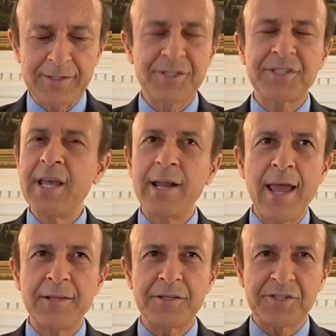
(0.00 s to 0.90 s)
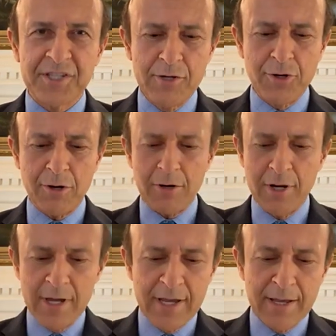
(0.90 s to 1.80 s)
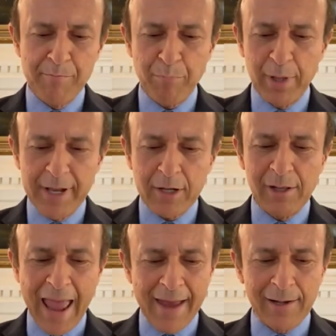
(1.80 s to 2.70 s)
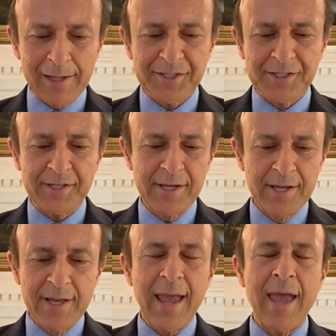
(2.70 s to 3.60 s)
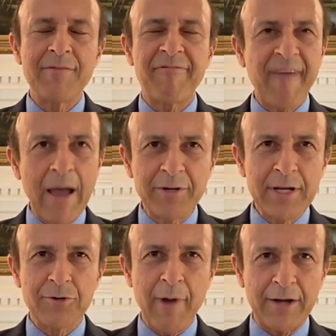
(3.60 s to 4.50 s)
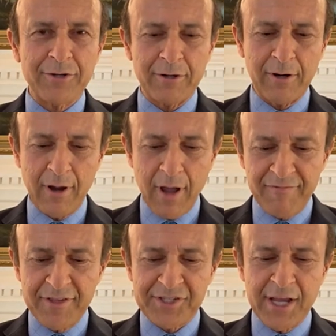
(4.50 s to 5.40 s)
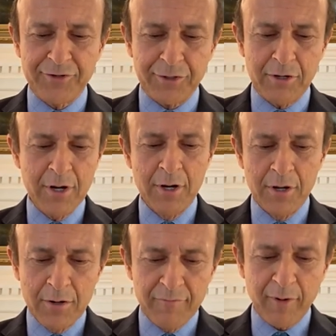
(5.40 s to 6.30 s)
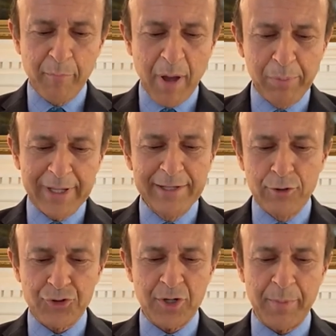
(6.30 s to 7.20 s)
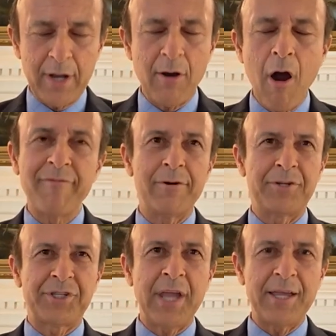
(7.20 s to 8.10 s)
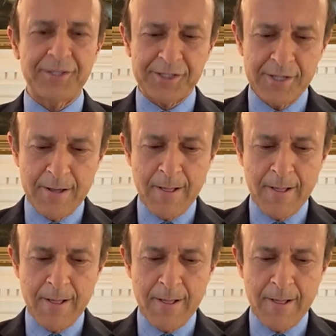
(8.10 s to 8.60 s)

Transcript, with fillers: CNN senior political analyst and founding director of the Center for Public Leadership at Harvard, states